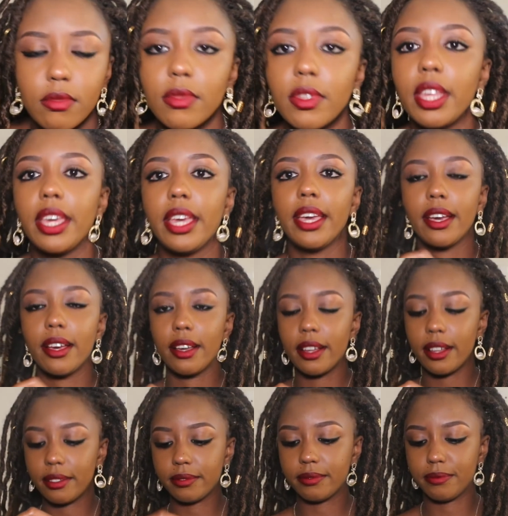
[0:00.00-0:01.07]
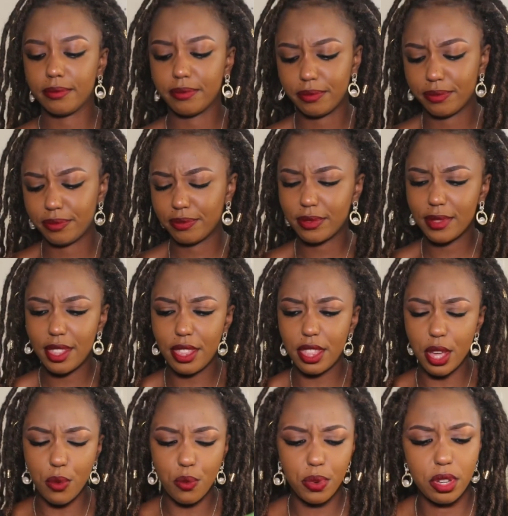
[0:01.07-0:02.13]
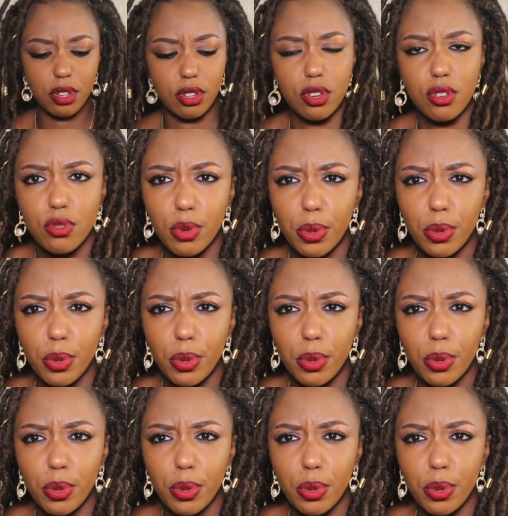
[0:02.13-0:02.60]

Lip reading: Yeah, there we go.